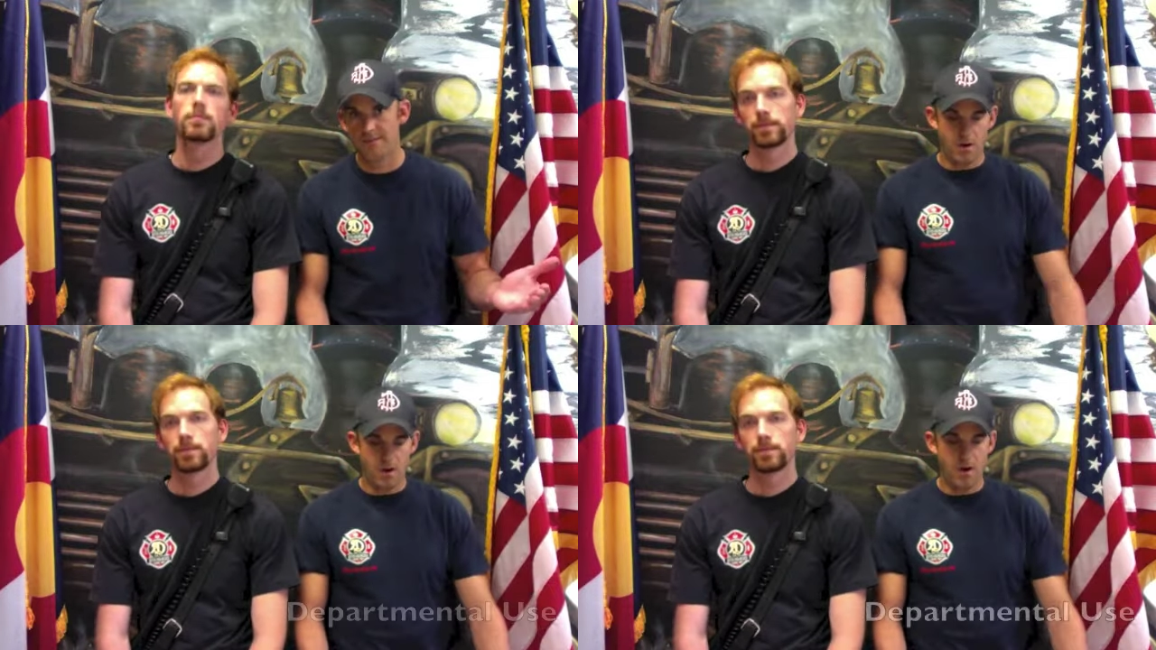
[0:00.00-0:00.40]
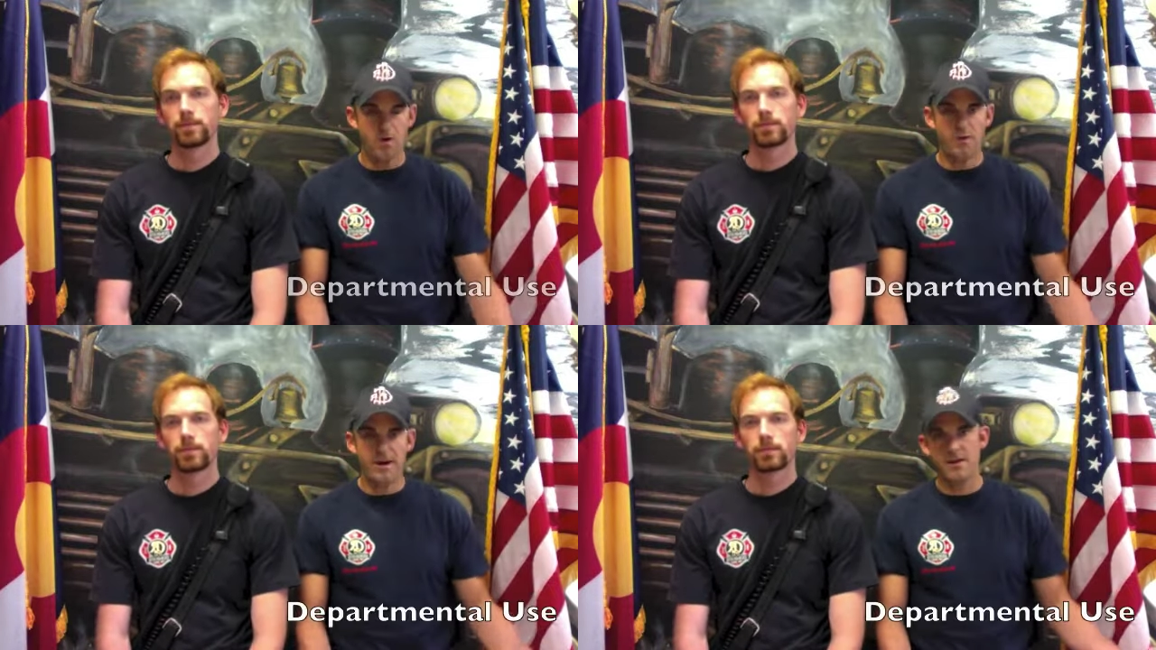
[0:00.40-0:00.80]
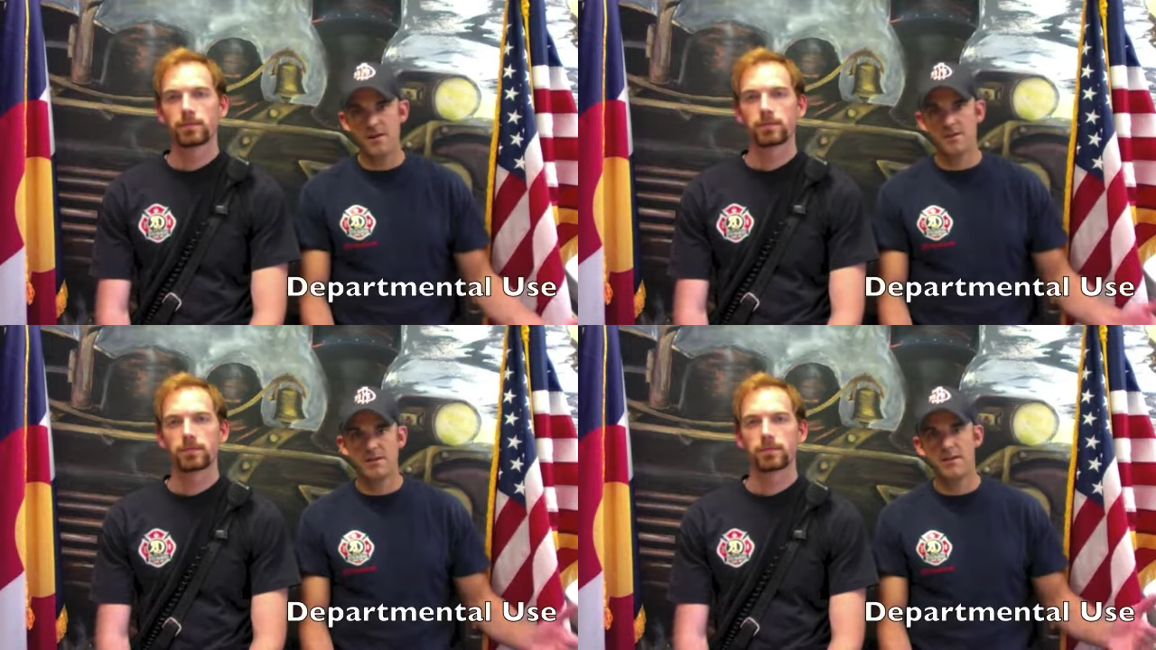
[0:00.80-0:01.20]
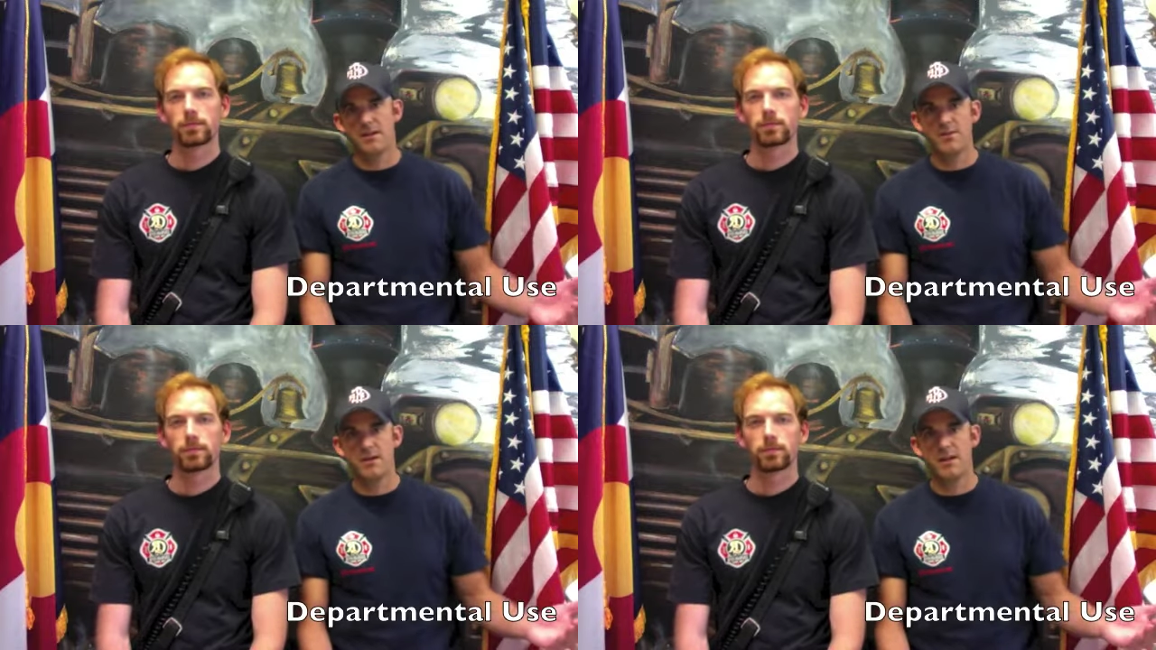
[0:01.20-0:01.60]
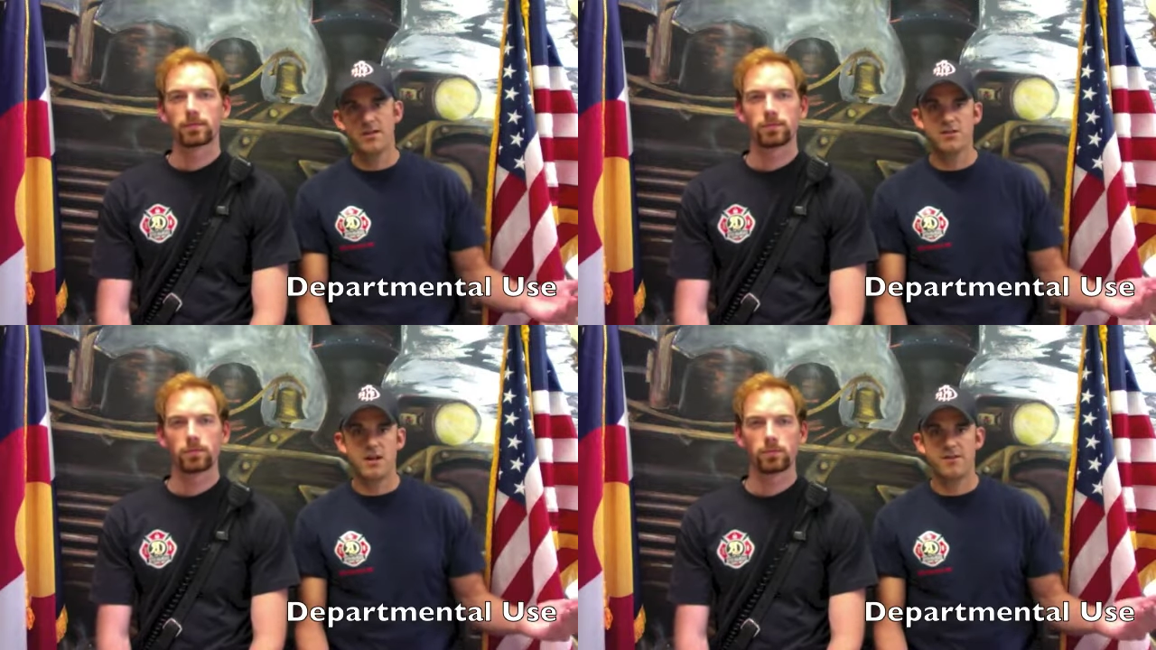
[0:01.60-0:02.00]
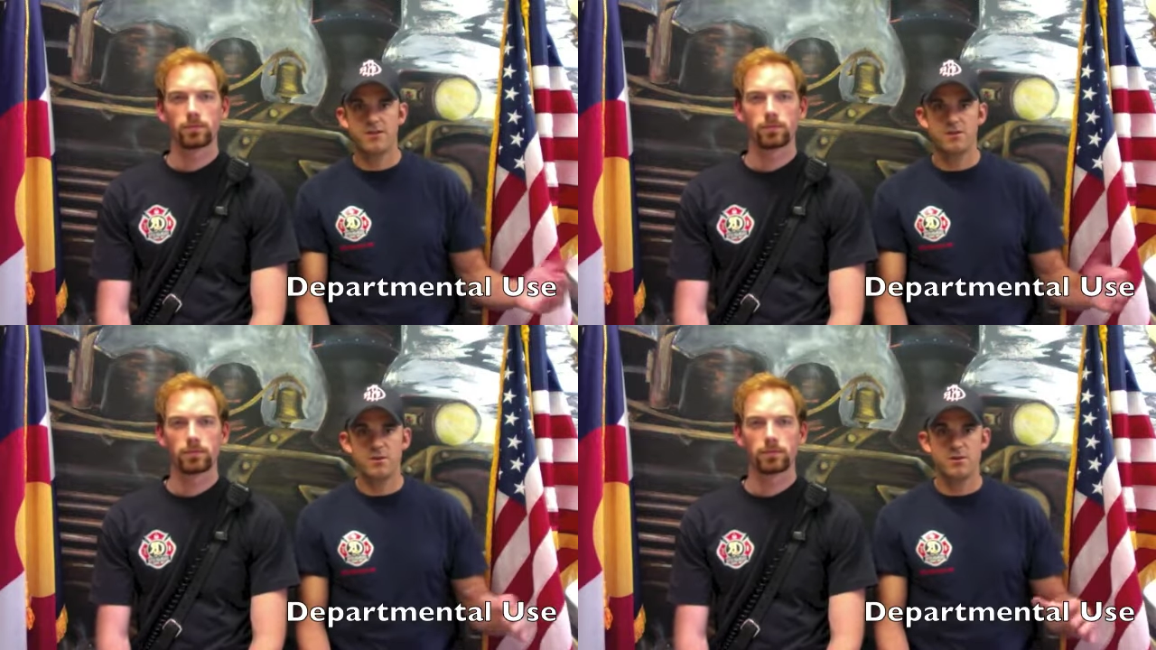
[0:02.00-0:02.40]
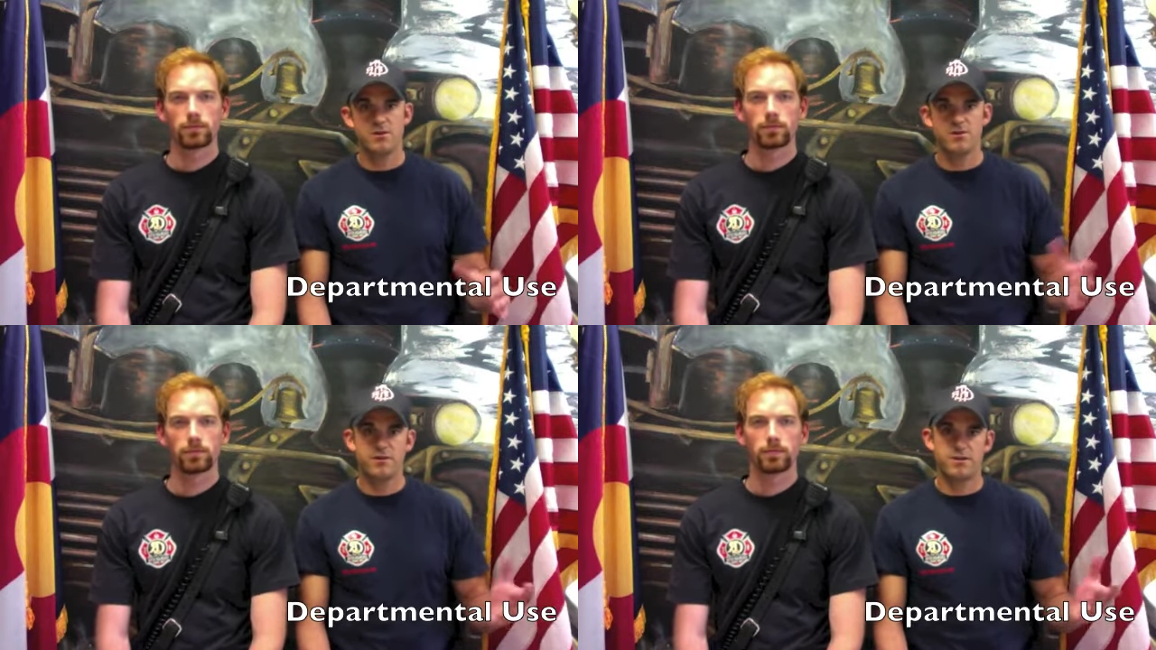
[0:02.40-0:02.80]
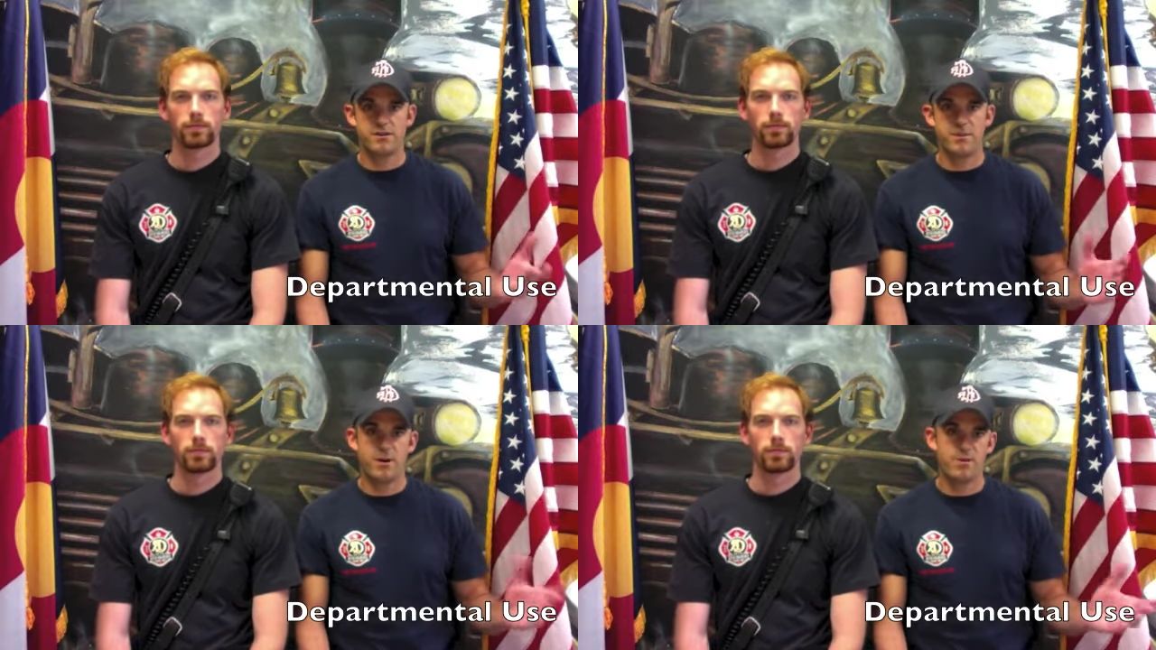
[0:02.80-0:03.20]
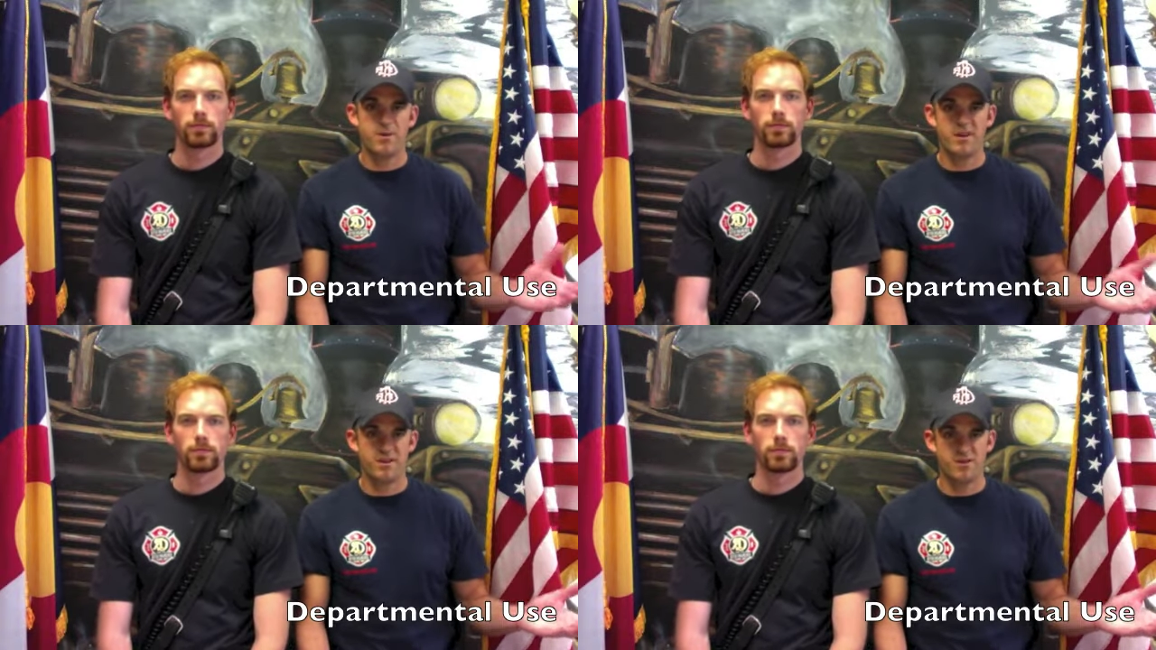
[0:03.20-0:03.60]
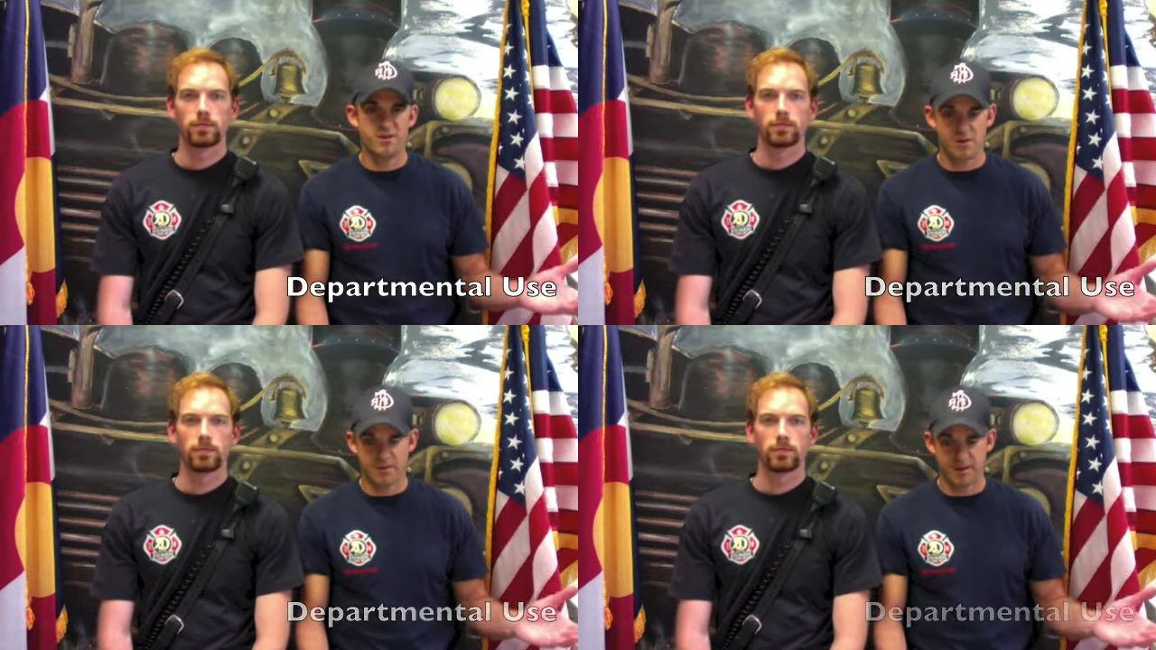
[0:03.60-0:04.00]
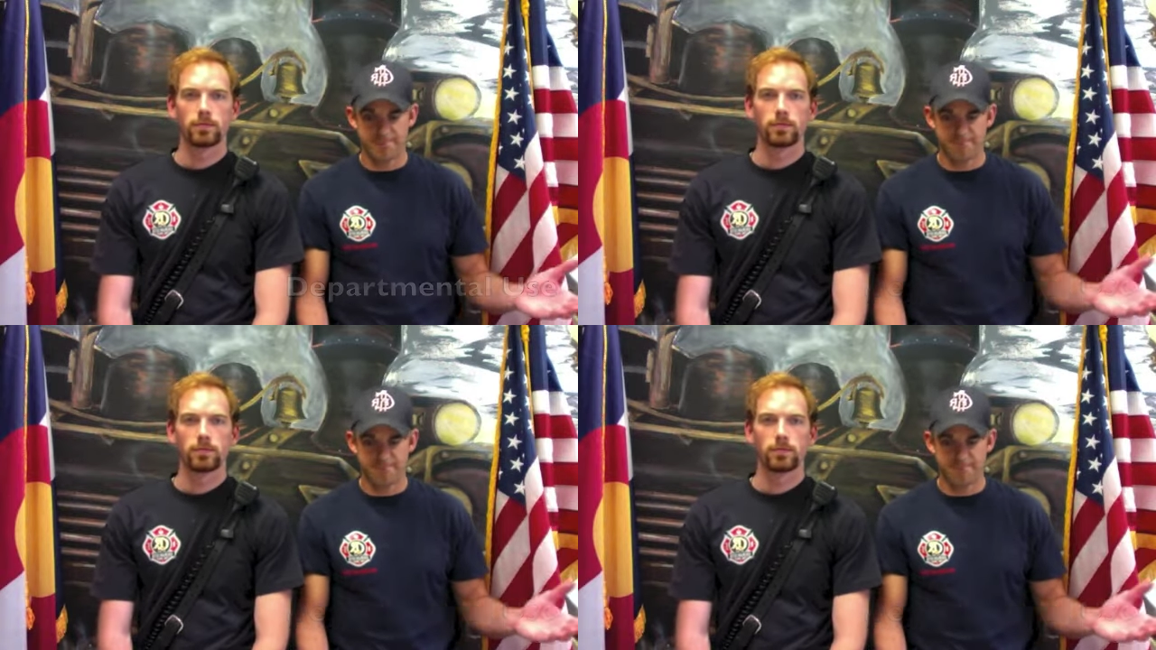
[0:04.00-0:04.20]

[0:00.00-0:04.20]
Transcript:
Speaker 1: All radios and any communication traffic should be used for just departmental use only.